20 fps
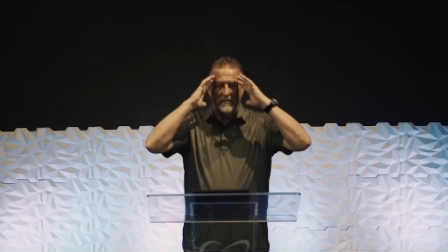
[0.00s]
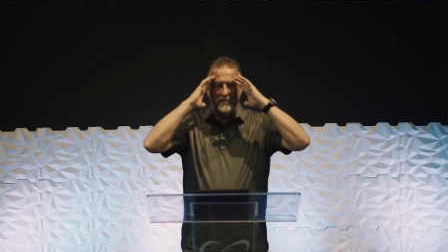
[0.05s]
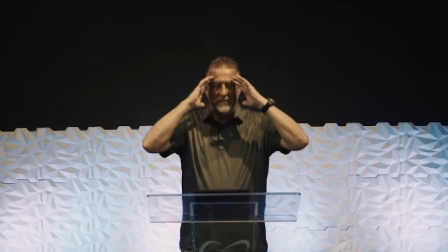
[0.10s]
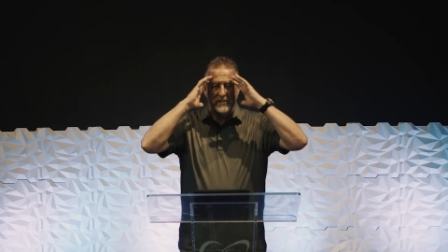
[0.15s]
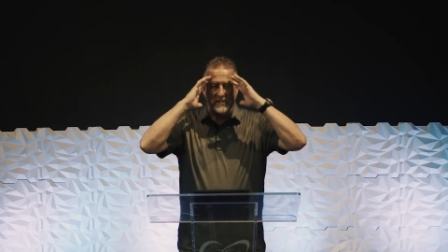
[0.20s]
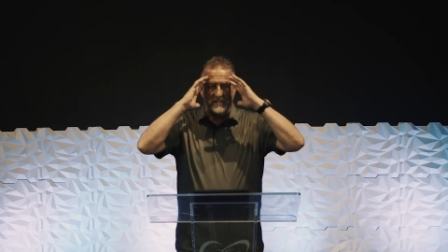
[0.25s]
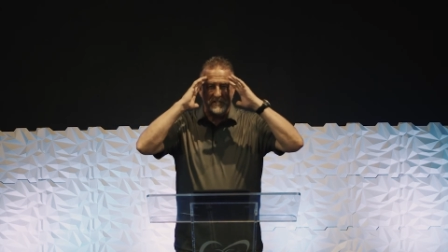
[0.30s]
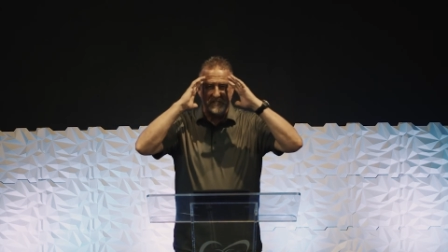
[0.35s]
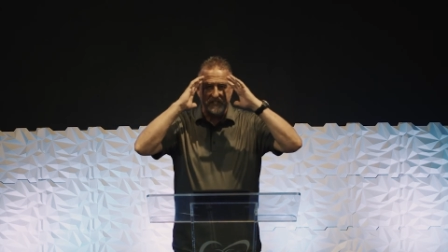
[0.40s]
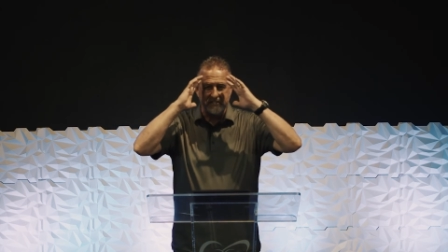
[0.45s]

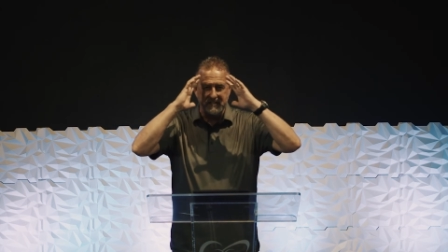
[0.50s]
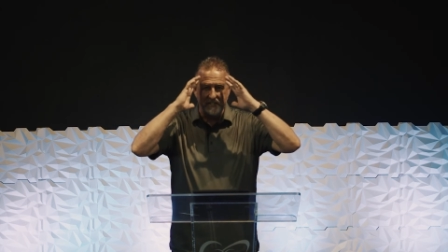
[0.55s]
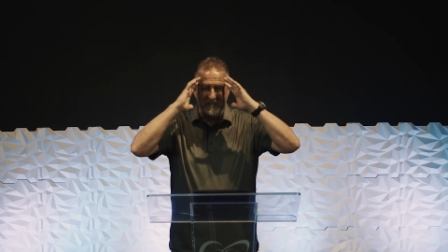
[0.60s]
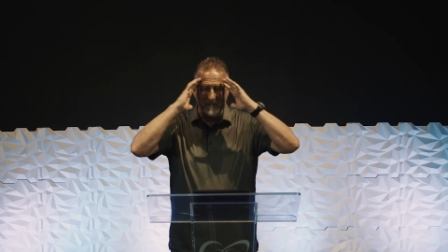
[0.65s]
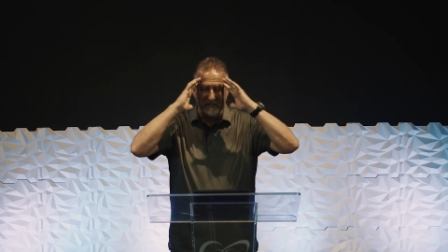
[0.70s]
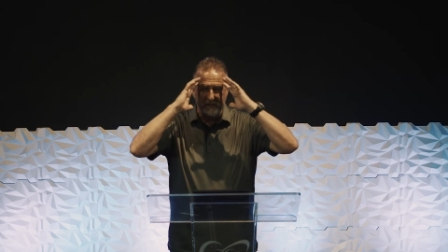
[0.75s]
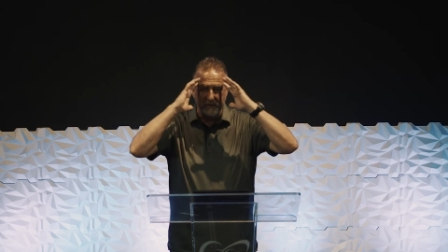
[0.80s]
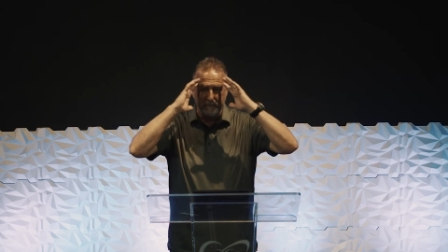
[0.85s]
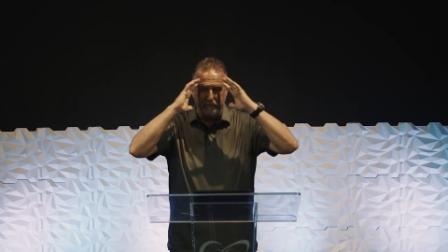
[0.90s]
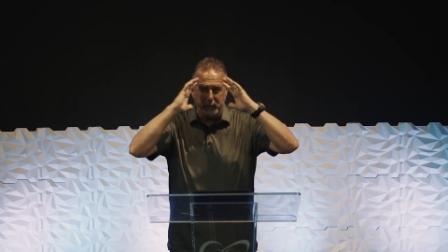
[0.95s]

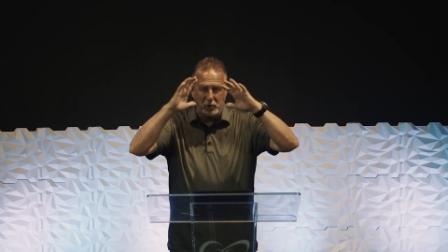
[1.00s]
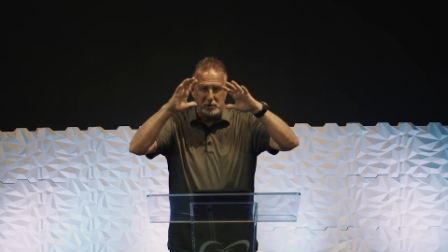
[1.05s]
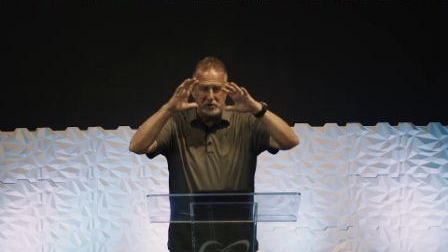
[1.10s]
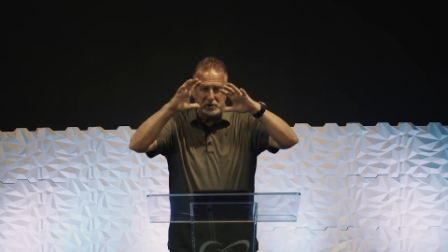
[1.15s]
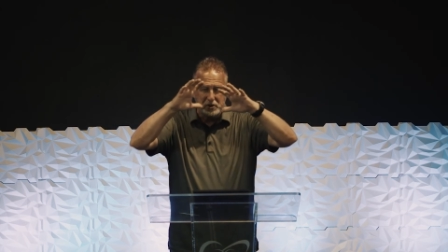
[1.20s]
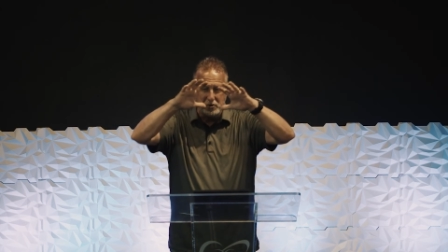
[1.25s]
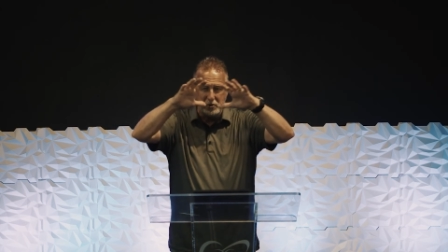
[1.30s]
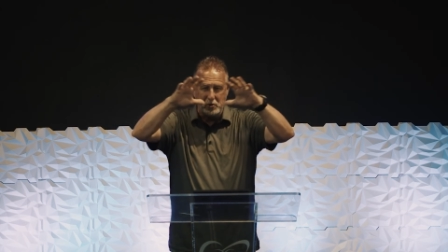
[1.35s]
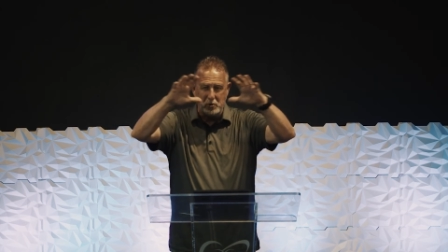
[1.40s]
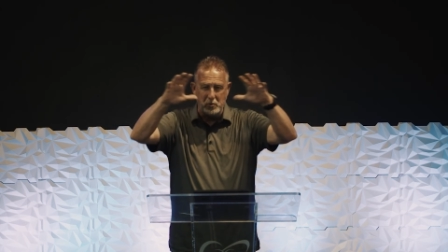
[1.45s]
the
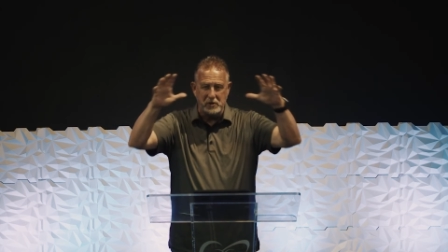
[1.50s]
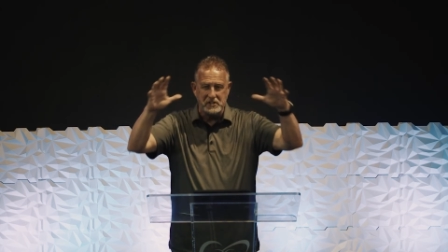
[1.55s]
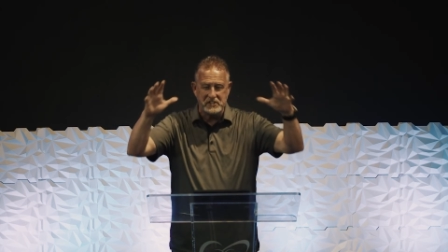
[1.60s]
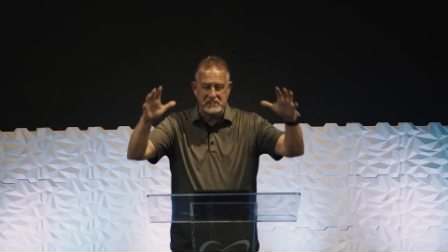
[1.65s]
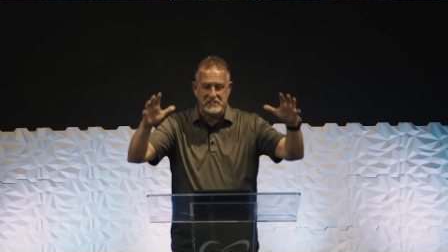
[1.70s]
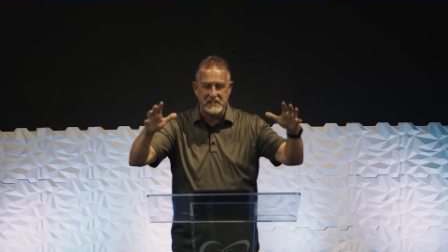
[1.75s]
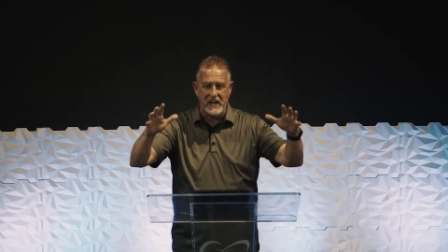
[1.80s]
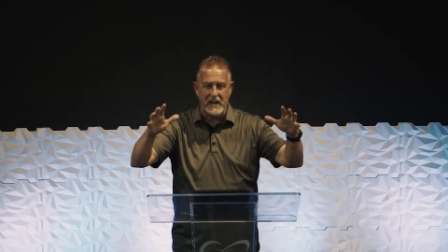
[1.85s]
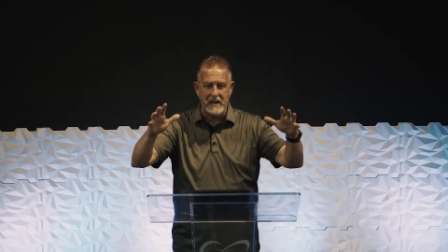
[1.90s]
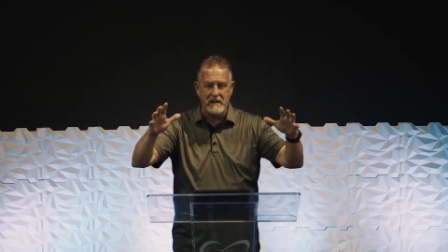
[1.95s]
person who is
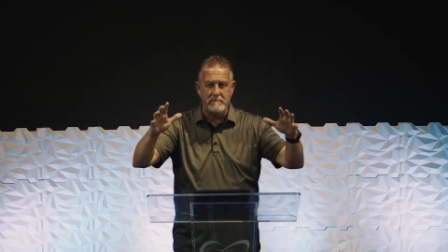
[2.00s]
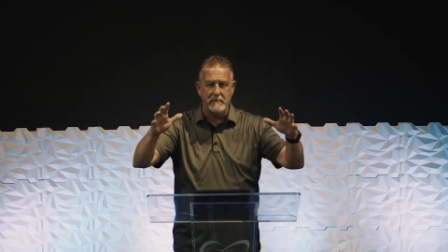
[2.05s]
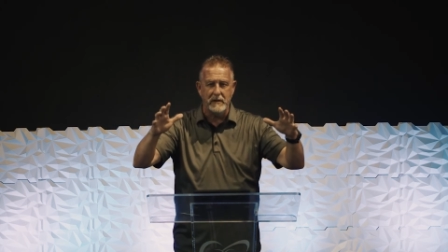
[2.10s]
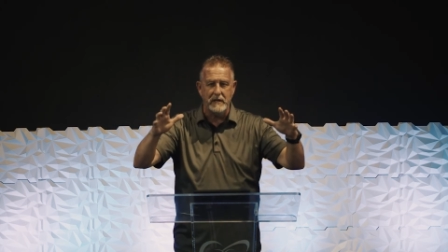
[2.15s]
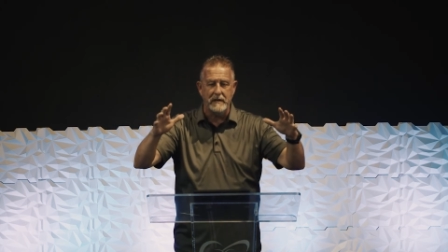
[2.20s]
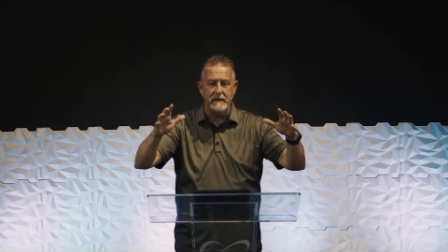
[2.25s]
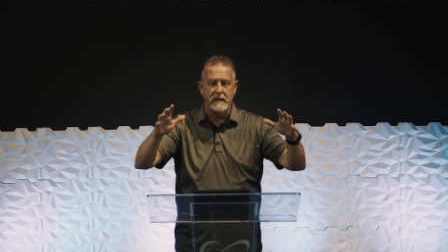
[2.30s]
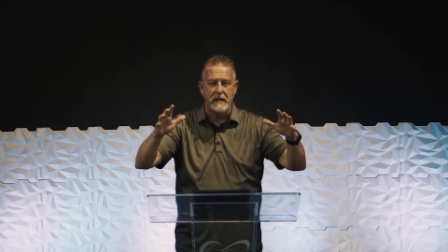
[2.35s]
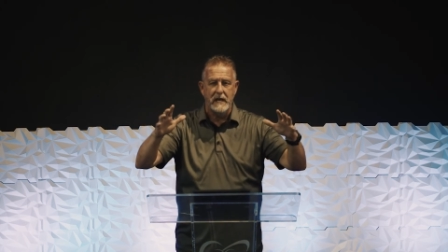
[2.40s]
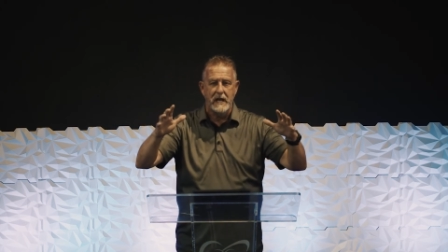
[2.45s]

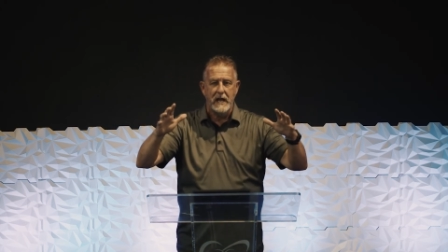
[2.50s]
Simon,